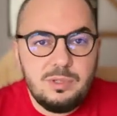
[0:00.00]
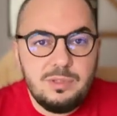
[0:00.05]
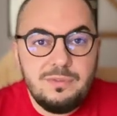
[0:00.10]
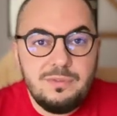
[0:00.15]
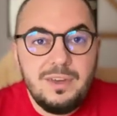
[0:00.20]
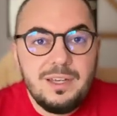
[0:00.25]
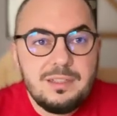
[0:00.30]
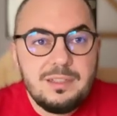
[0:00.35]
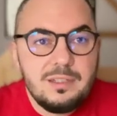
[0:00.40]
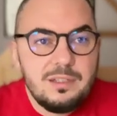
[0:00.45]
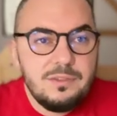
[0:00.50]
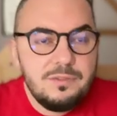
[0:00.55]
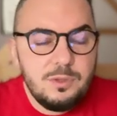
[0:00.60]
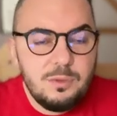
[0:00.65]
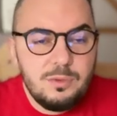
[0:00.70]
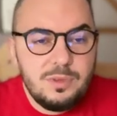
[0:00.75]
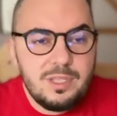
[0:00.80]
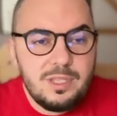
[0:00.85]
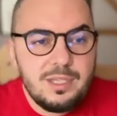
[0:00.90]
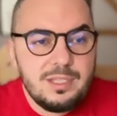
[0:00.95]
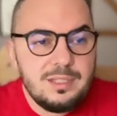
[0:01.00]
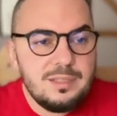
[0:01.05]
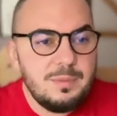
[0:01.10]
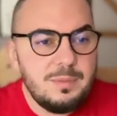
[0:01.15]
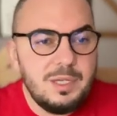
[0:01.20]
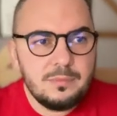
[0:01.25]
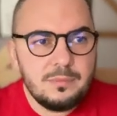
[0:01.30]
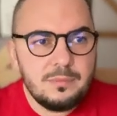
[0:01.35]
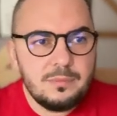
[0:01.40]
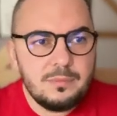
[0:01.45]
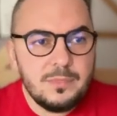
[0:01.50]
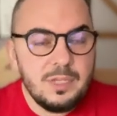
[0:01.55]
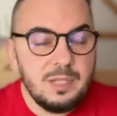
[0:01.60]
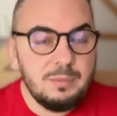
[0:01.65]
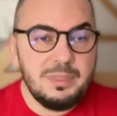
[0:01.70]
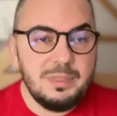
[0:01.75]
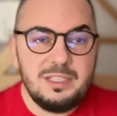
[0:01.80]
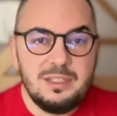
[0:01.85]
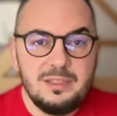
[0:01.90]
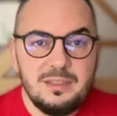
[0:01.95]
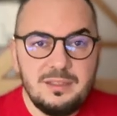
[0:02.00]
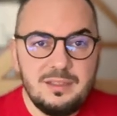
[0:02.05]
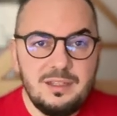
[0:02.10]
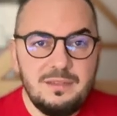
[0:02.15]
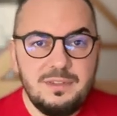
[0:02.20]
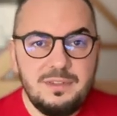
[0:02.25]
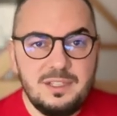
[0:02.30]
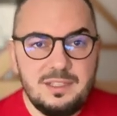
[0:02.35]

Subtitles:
refactor a few things, but this is definitely